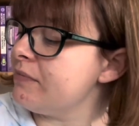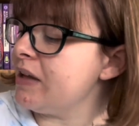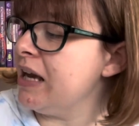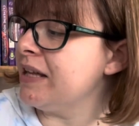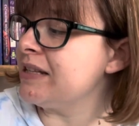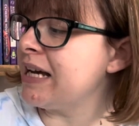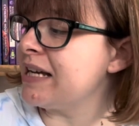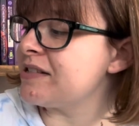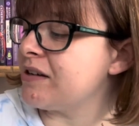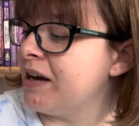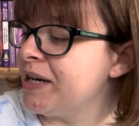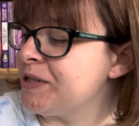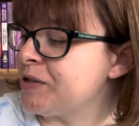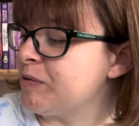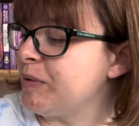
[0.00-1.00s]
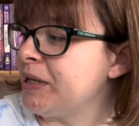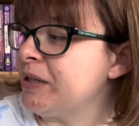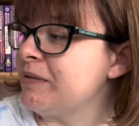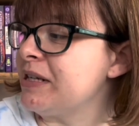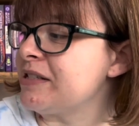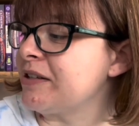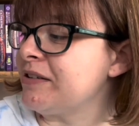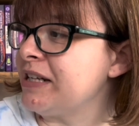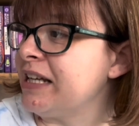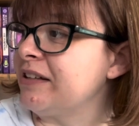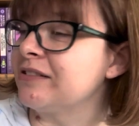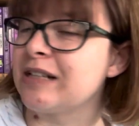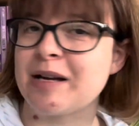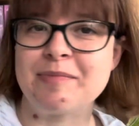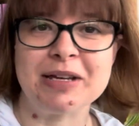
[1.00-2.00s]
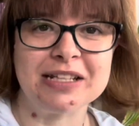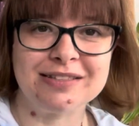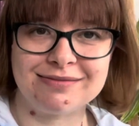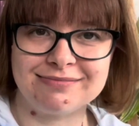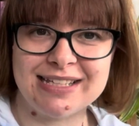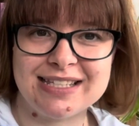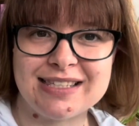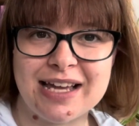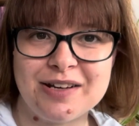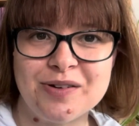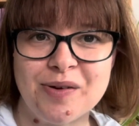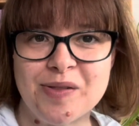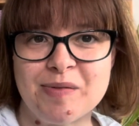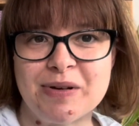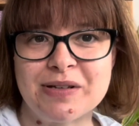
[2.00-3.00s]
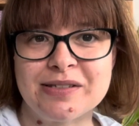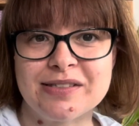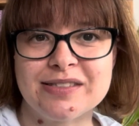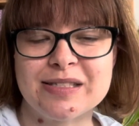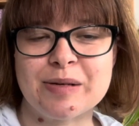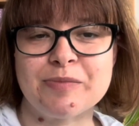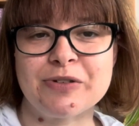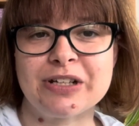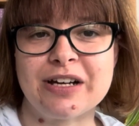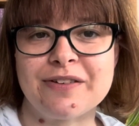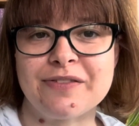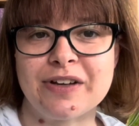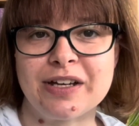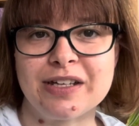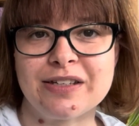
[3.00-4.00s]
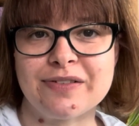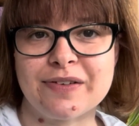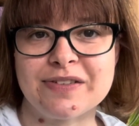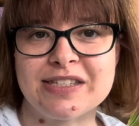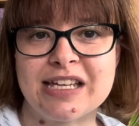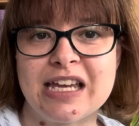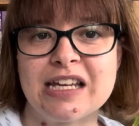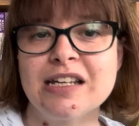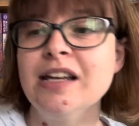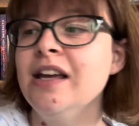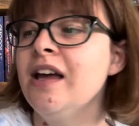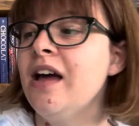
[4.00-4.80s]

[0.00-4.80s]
and that is Idol by Louise O'Neill. I mean, is that not the most summery cover you've ever seen?